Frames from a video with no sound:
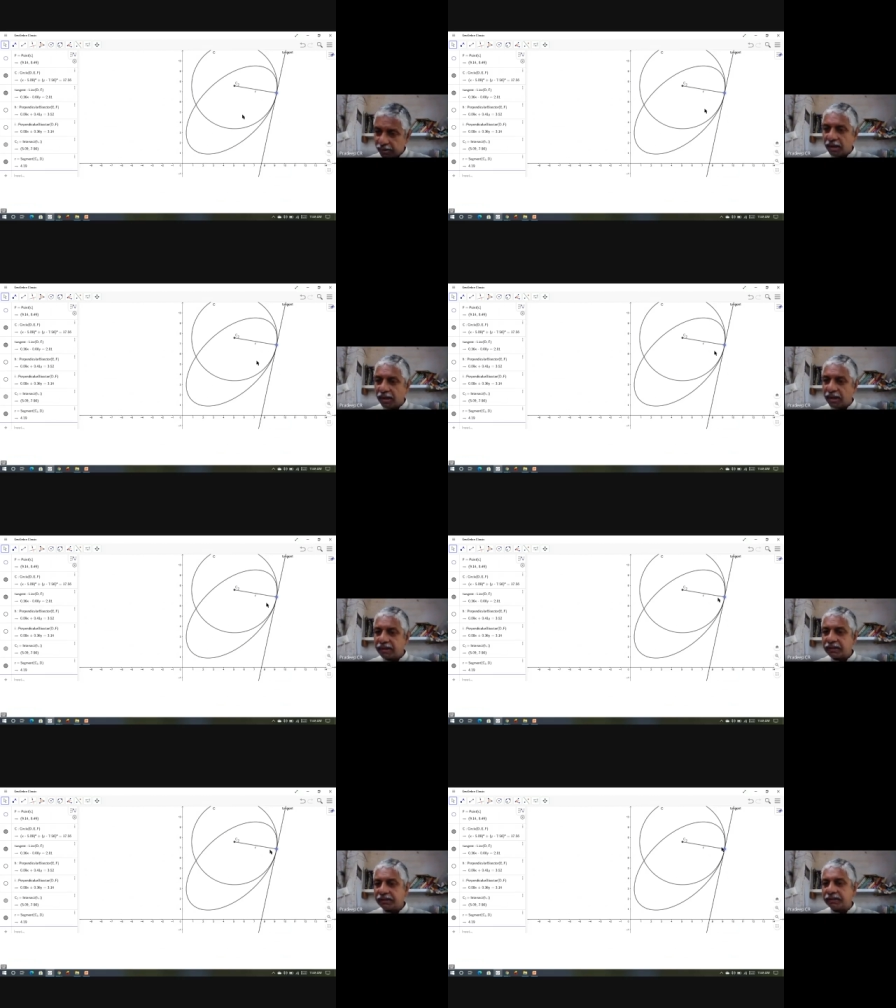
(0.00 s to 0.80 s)
at
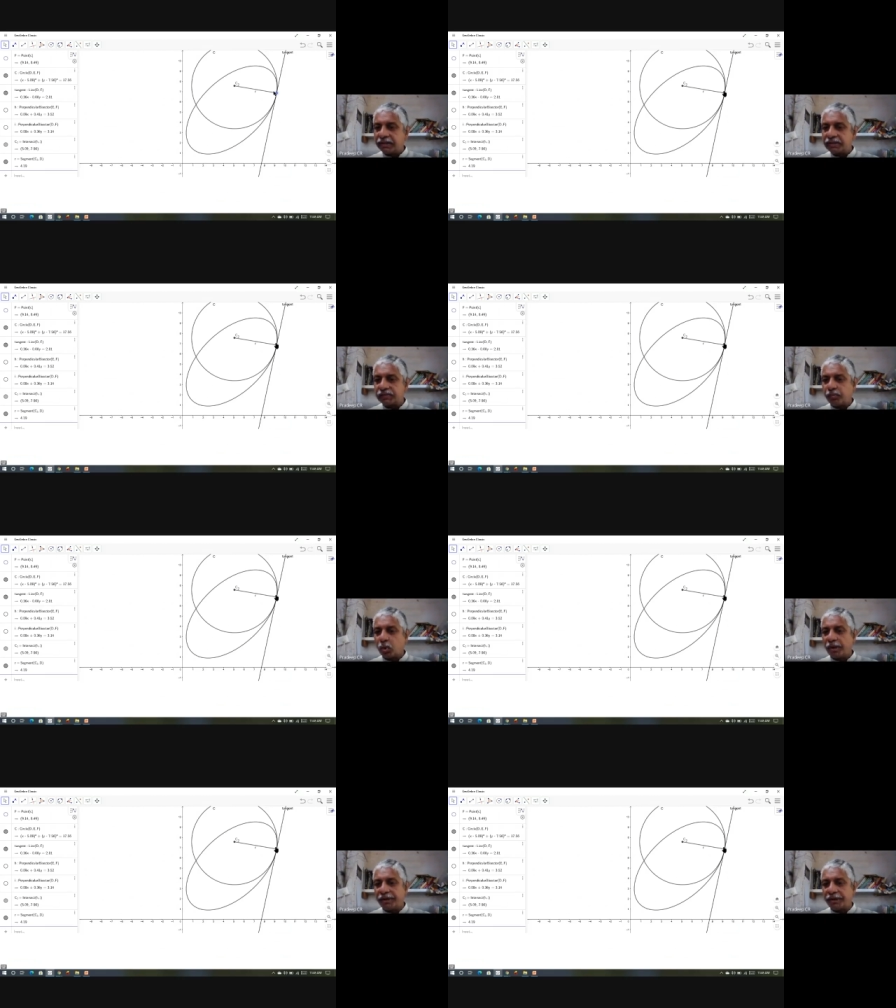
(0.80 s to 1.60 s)
this
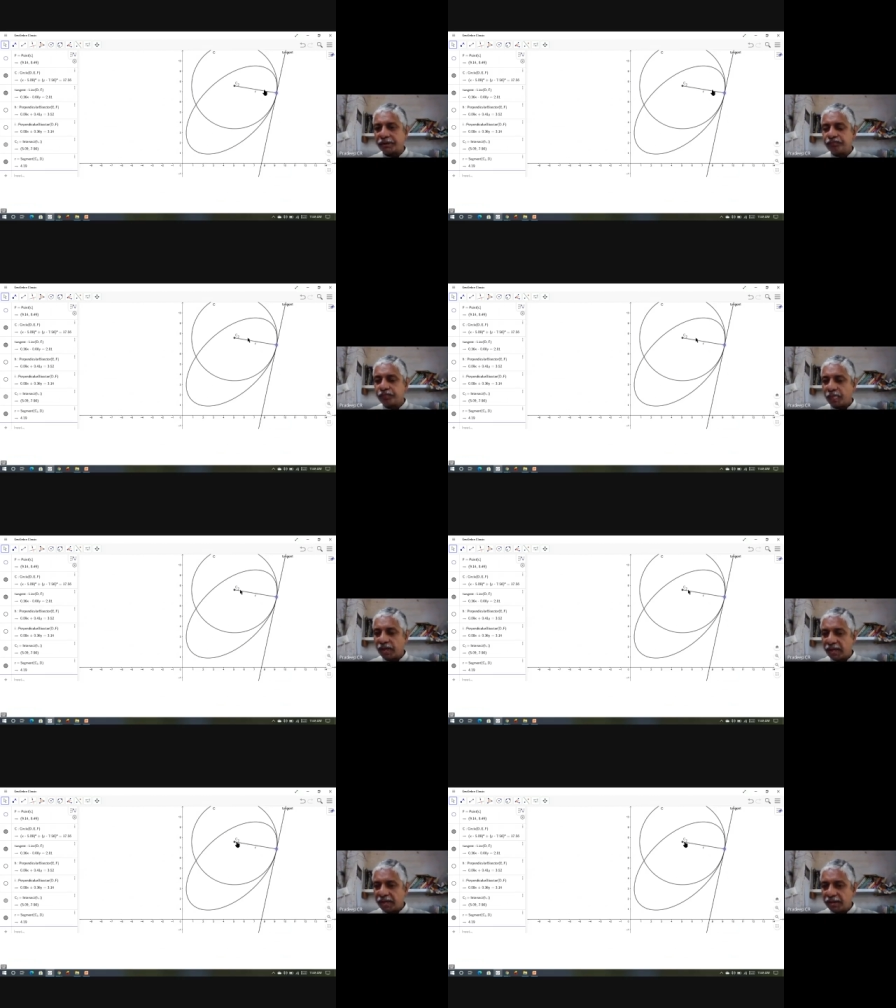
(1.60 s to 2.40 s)
point
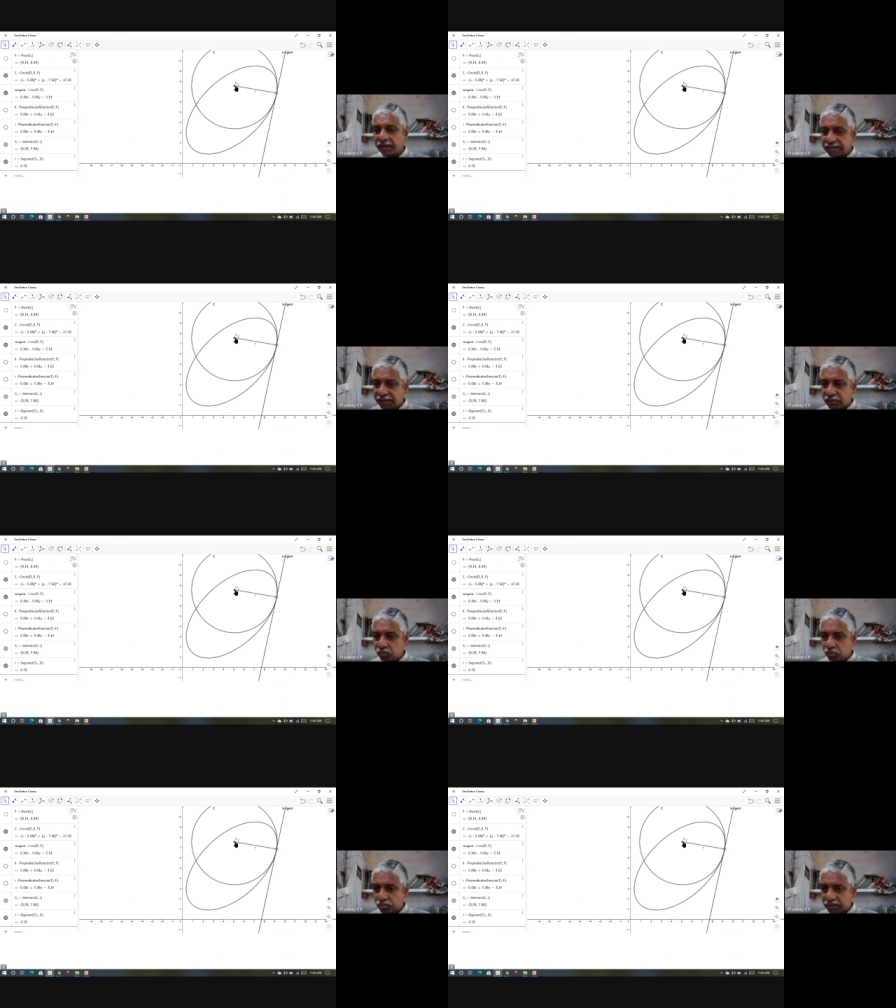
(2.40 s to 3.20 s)
and
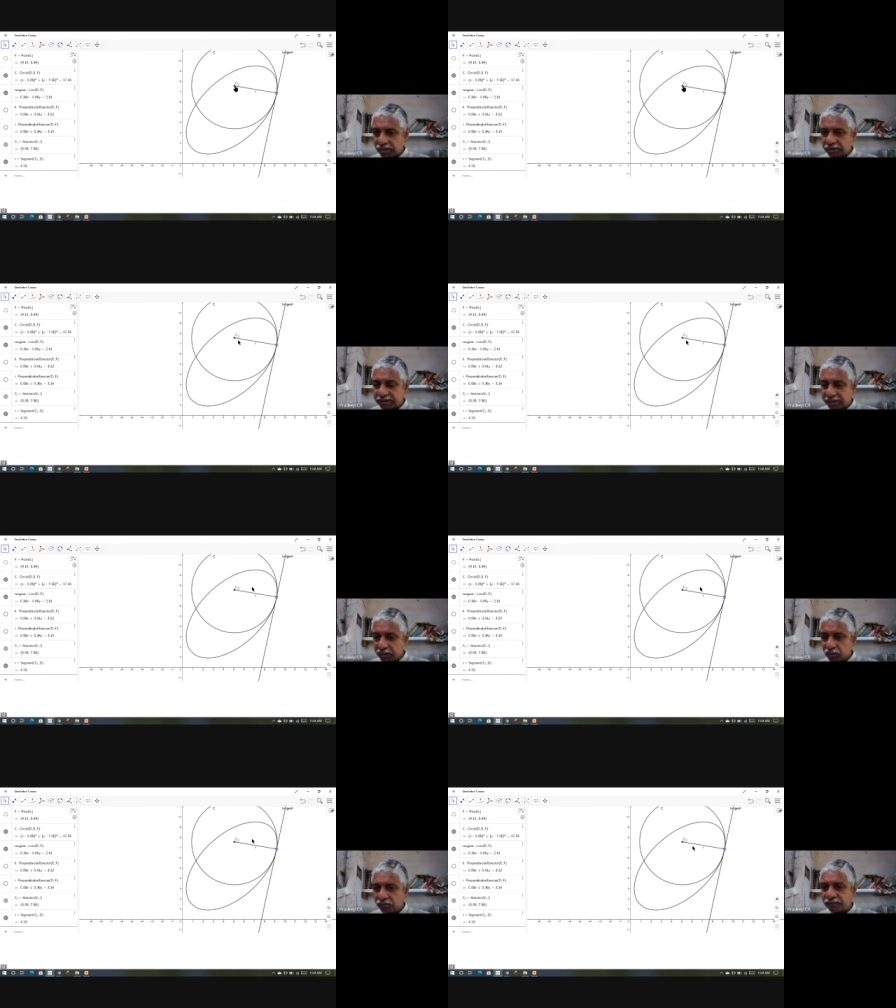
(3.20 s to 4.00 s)
C2 that is
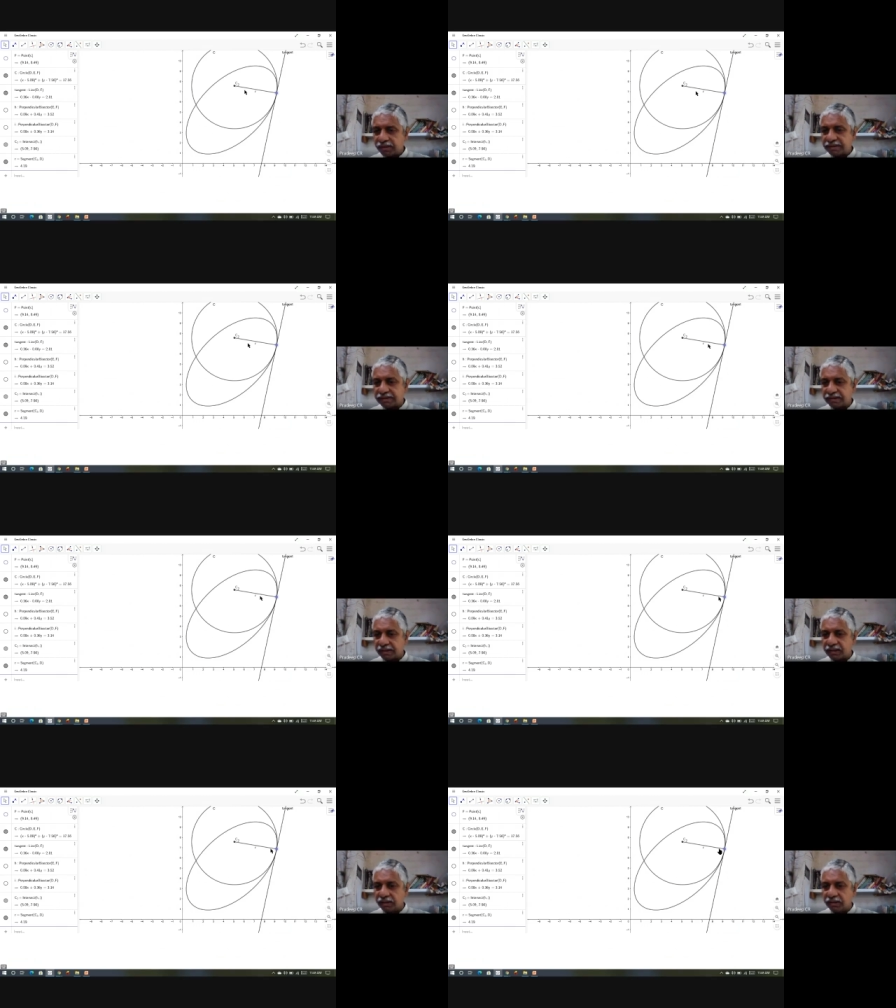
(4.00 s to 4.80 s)
center of that
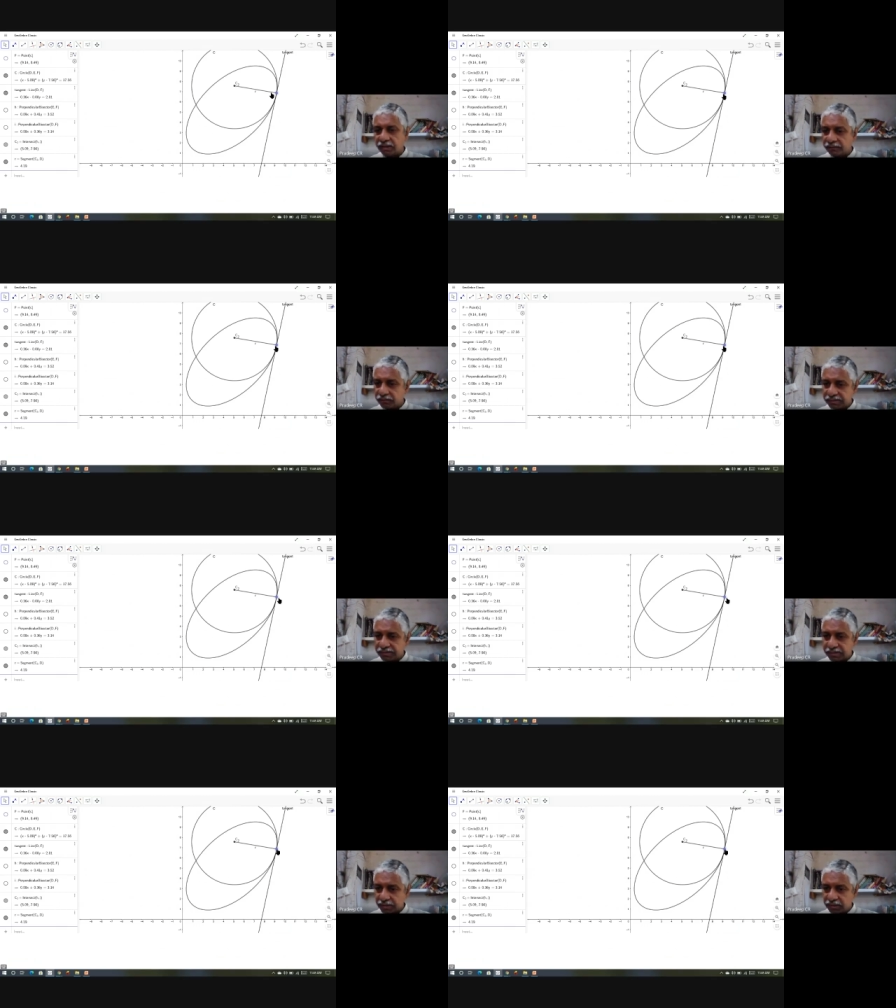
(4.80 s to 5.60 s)
circle of course the
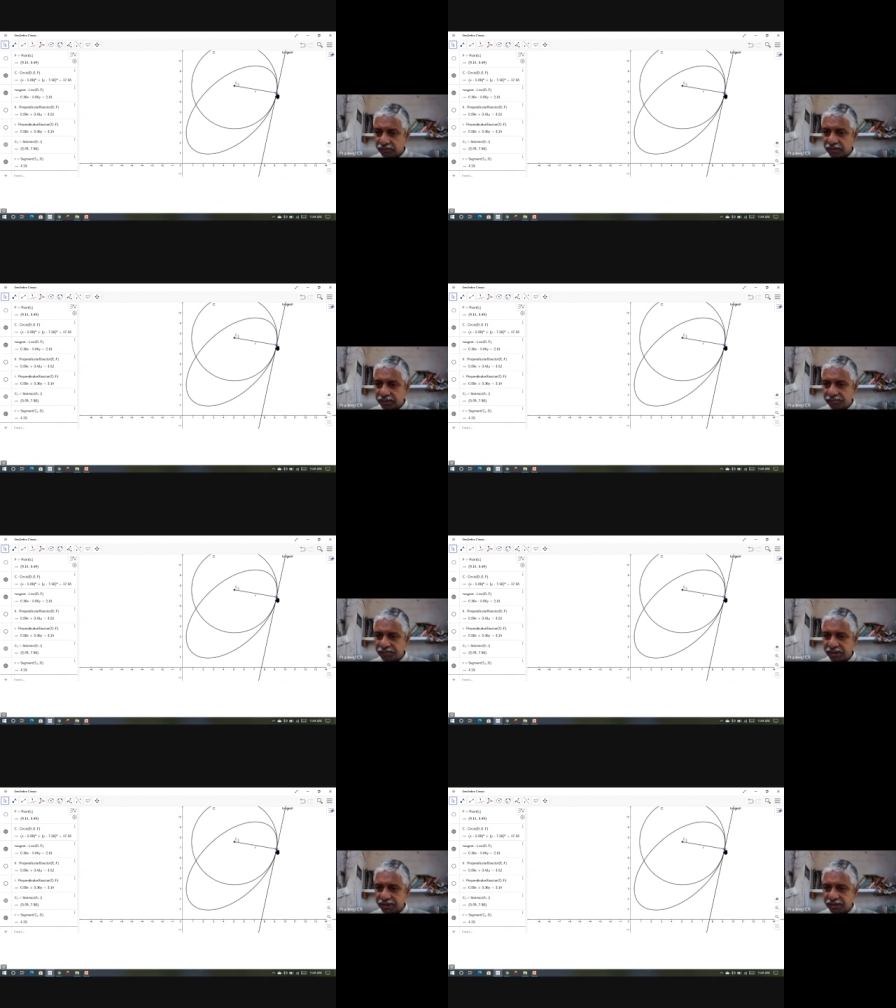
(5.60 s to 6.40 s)
circle will keep
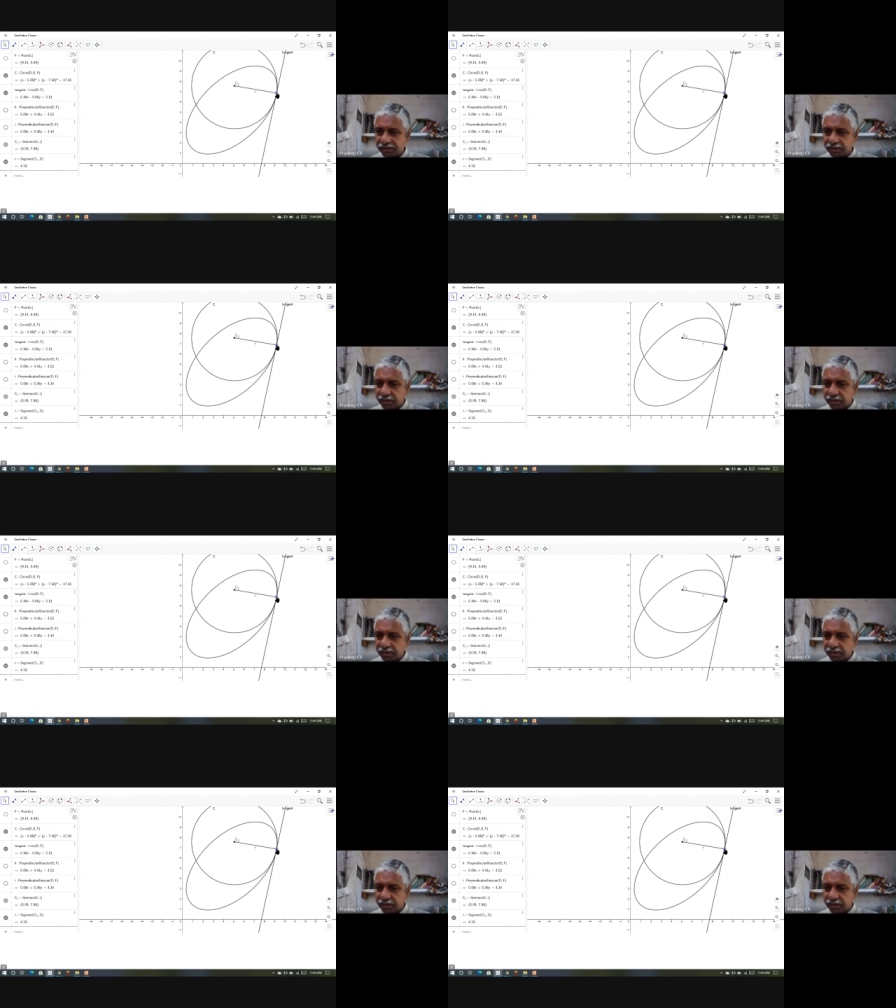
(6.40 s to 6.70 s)
changing